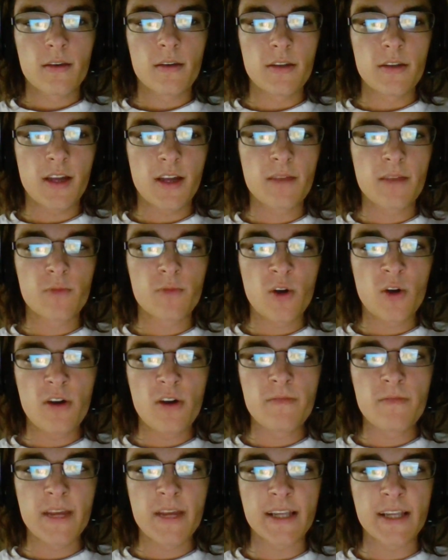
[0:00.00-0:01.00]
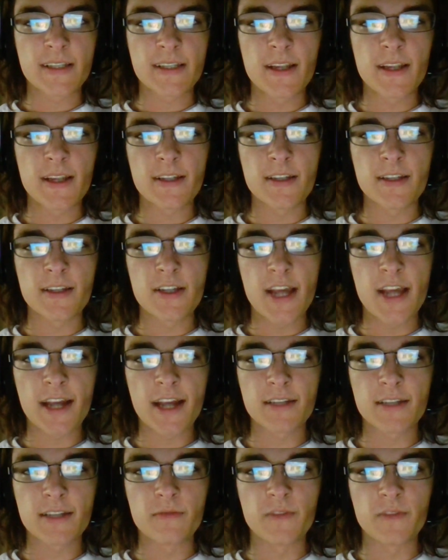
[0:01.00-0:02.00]
Doug Marrone makes sense in
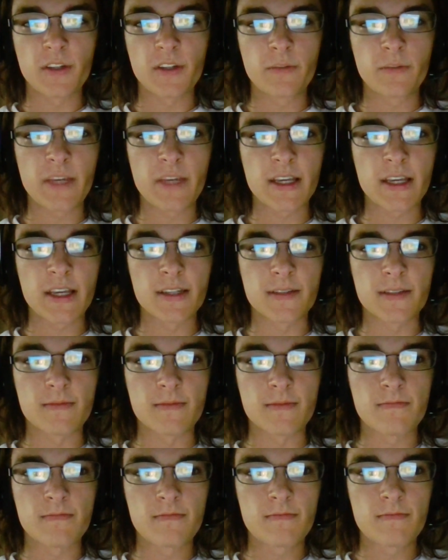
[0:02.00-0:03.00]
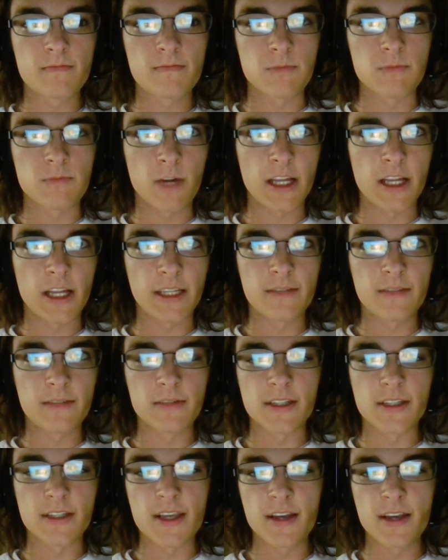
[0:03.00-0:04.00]
Jacksonville because while he
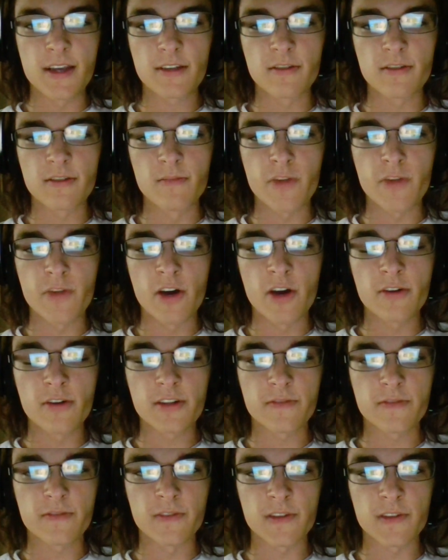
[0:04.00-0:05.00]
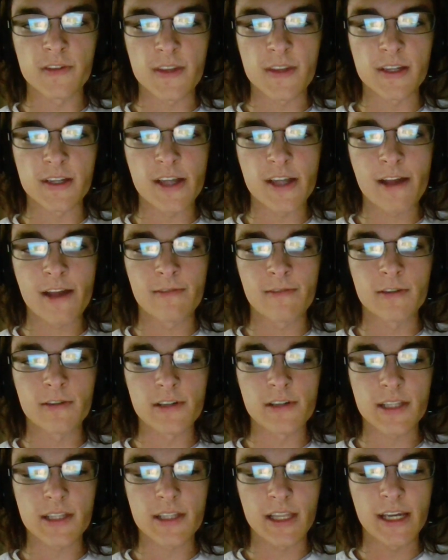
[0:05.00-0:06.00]
was the interim coach for the
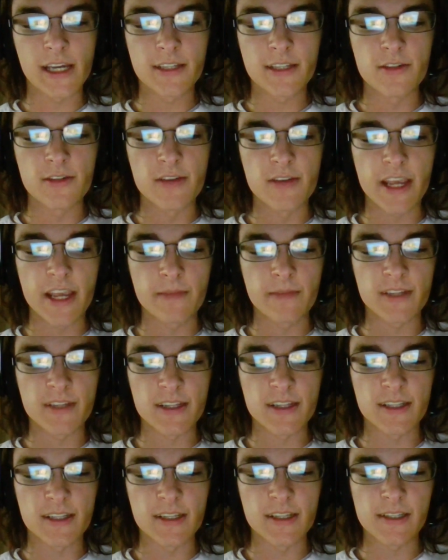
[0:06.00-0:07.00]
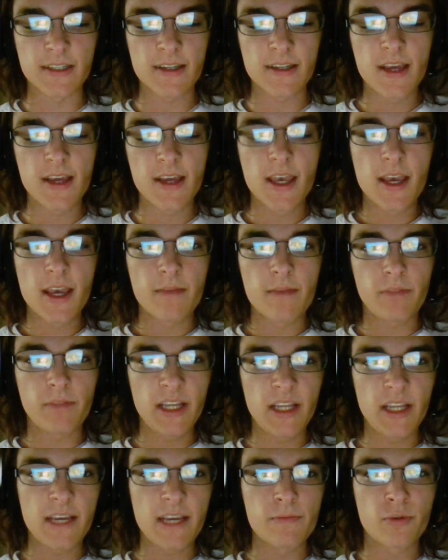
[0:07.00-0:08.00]
Jaguars the last two games of the season,
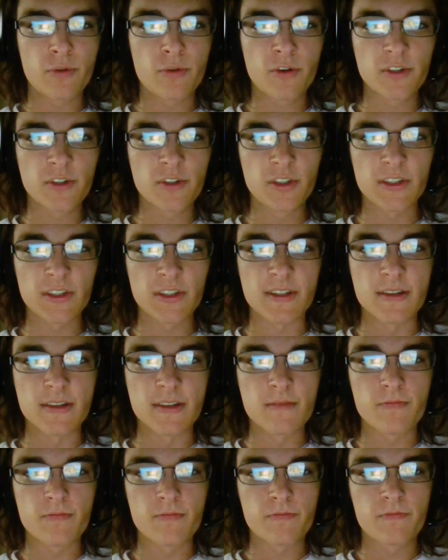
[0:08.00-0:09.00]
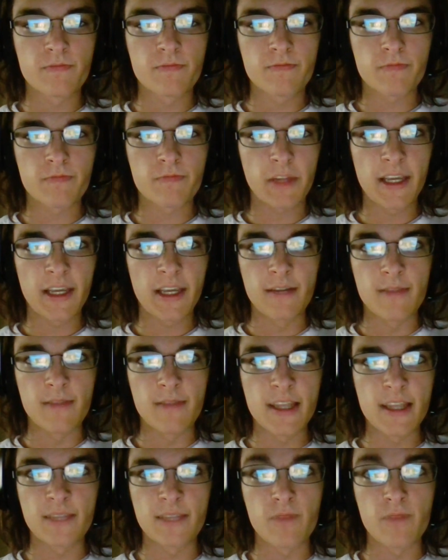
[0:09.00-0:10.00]
Blake Bortles played
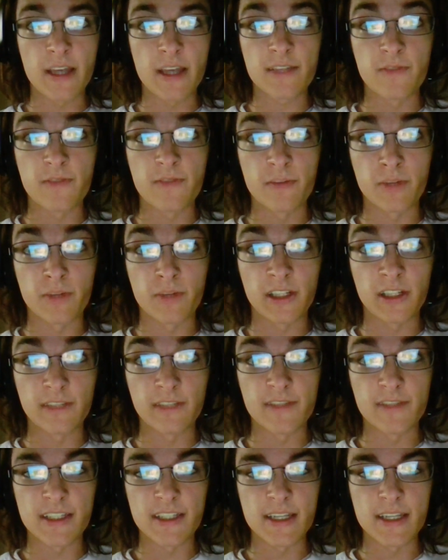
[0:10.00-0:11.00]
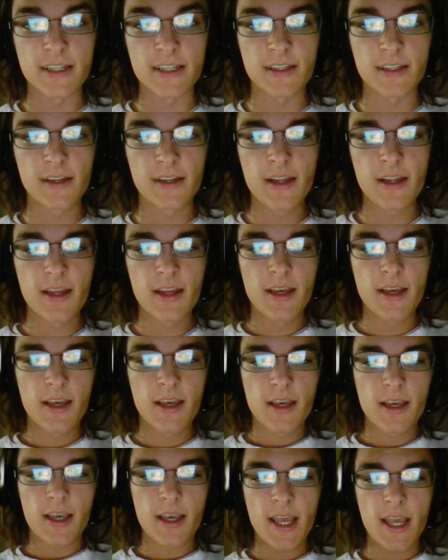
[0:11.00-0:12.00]
his best football of the season.
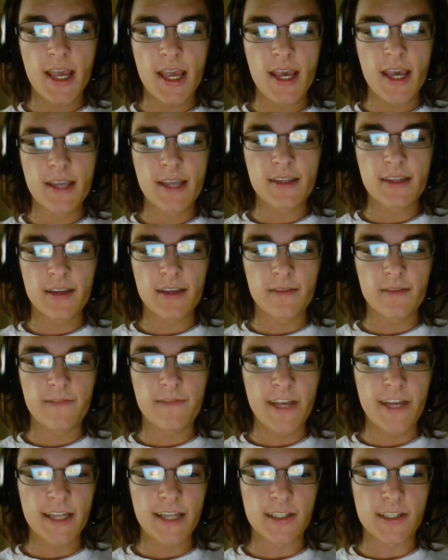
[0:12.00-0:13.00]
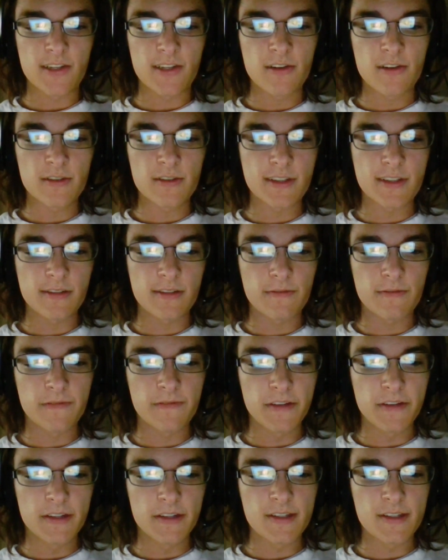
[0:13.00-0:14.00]
And Vance
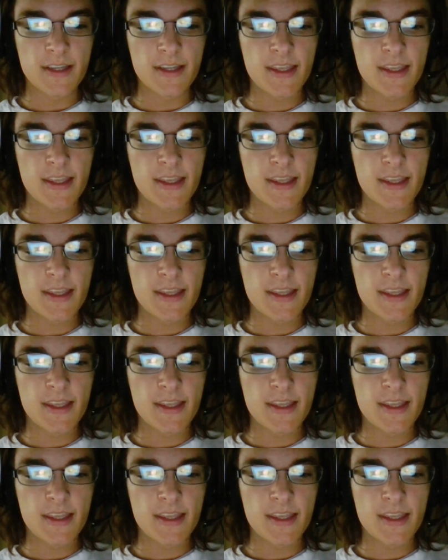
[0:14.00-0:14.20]
Joseph to